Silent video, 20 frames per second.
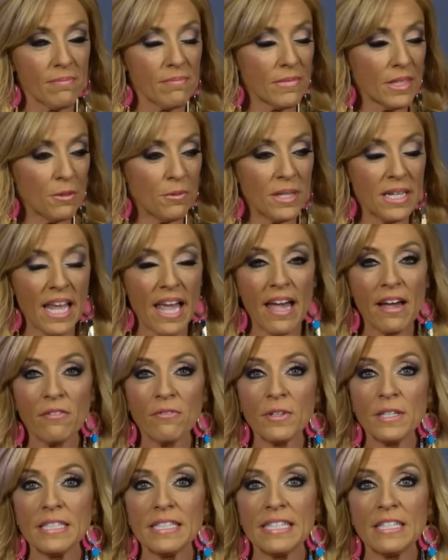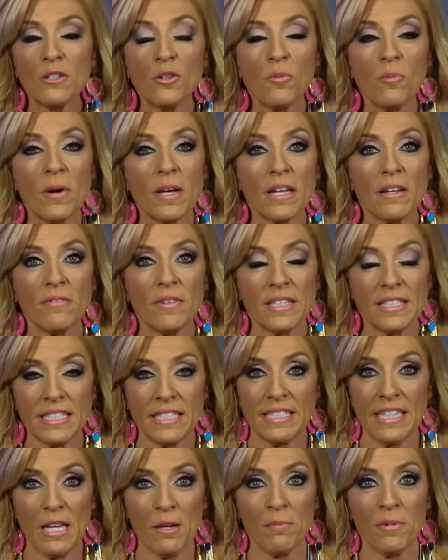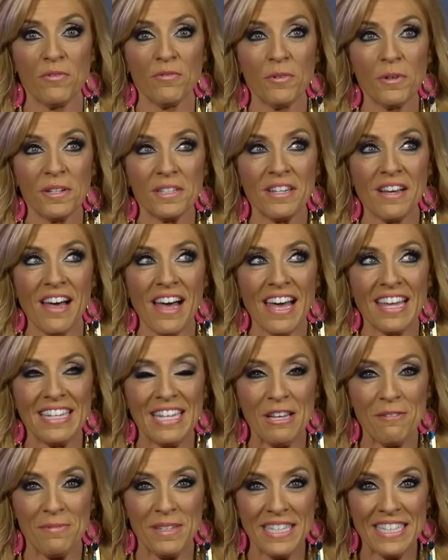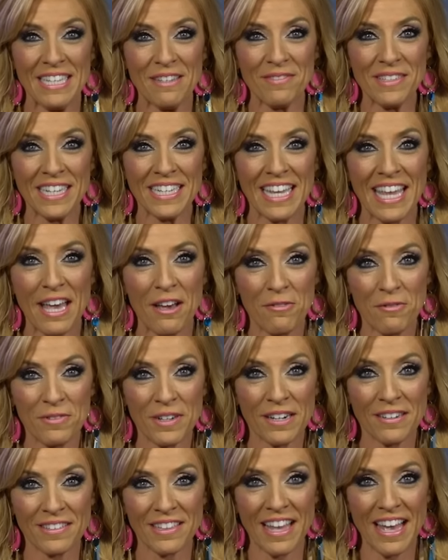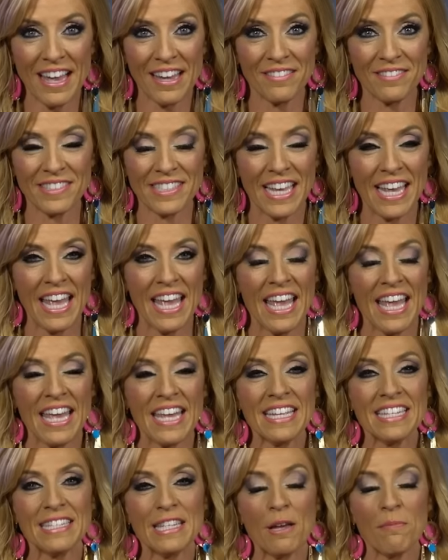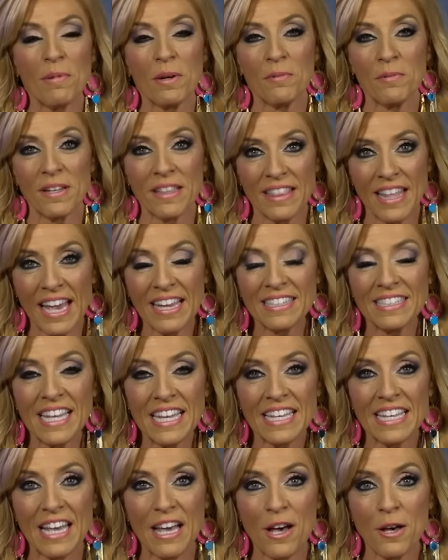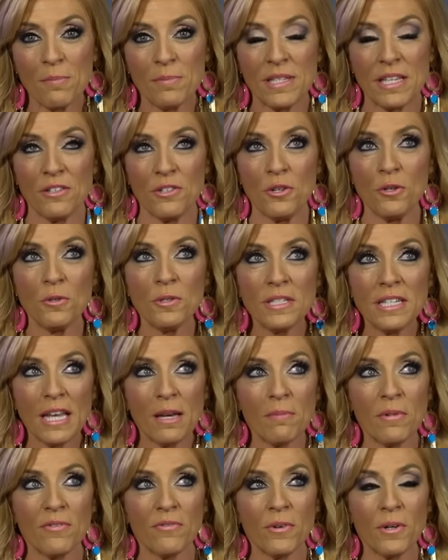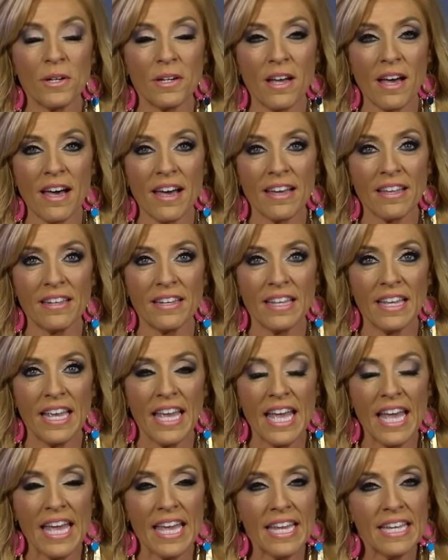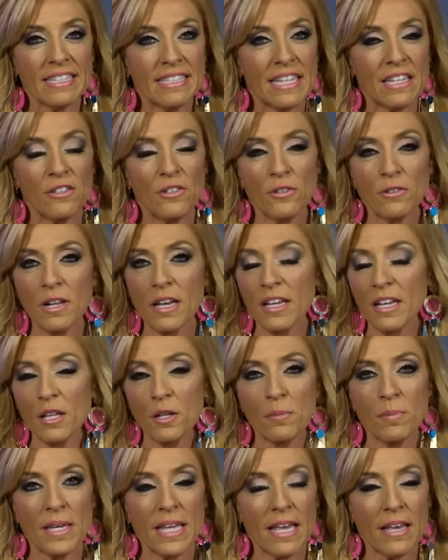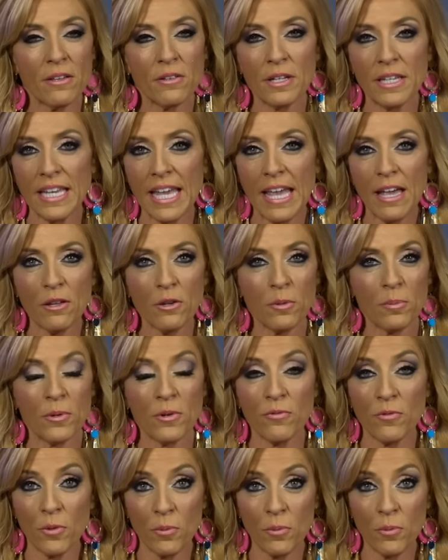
when every single one of us stand before God and we give an account for our lives. He said, but when that day comes and you stand before God, he said, you're not going to be held accountable for